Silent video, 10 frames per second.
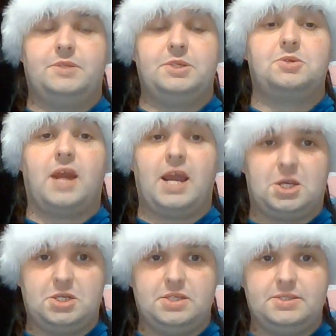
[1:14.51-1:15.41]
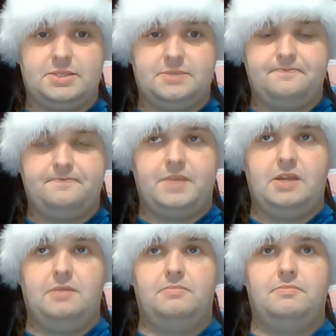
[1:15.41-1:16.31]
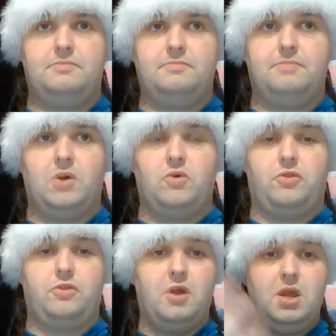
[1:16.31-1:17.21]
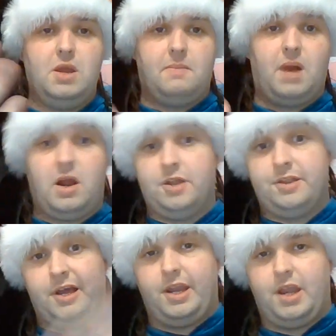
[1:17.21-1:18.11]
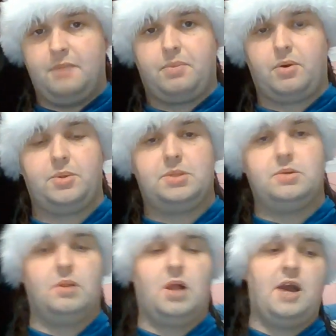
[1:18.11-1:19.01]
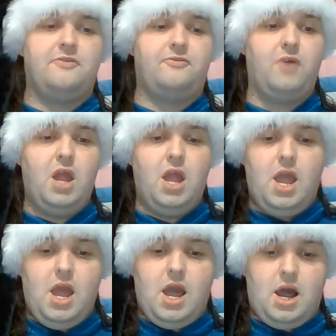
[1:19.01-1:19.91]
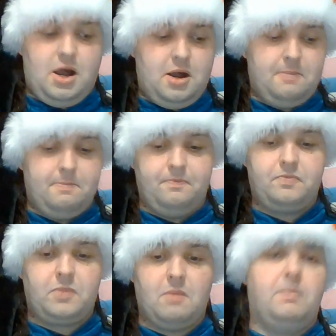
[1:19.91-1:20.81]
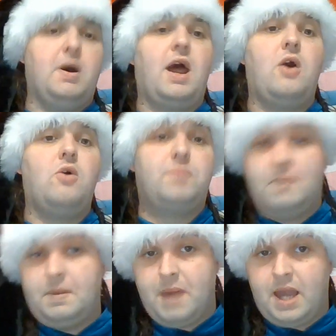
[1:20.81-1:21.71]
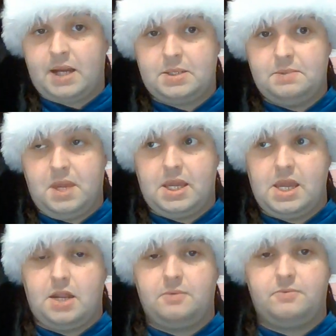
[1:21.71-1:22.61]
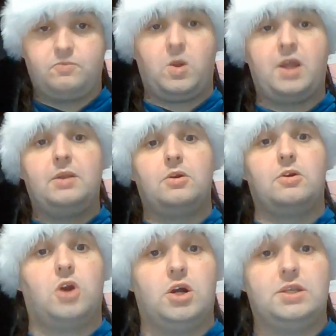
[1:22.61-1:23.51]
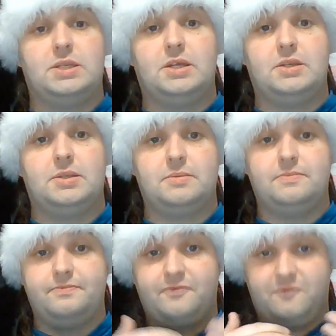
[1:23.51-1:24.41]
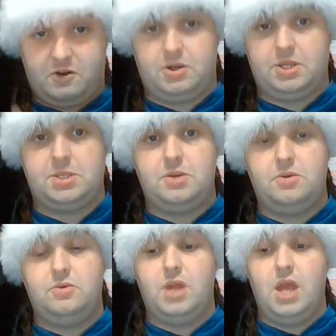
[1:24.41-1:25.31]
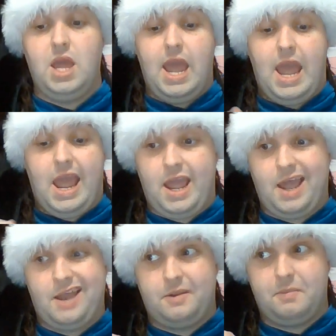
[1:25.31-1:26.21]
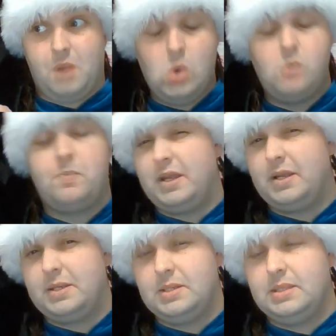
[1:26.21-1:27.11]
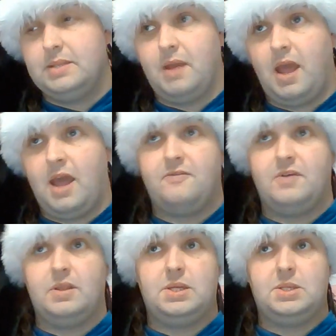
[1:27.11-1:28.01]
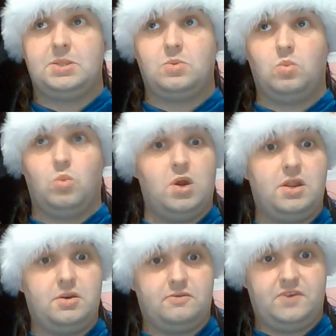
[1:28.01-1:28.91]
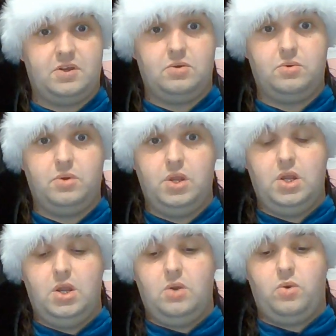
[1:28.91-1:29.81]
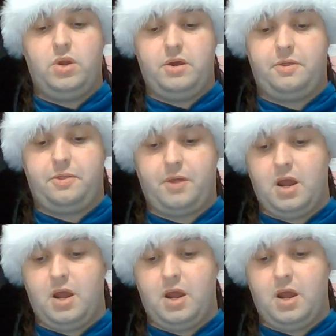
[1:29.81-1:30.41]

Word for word: distractions in both my online and personal life. But I hope to be back to making regular content very soon, and am hoping to have at least one interview with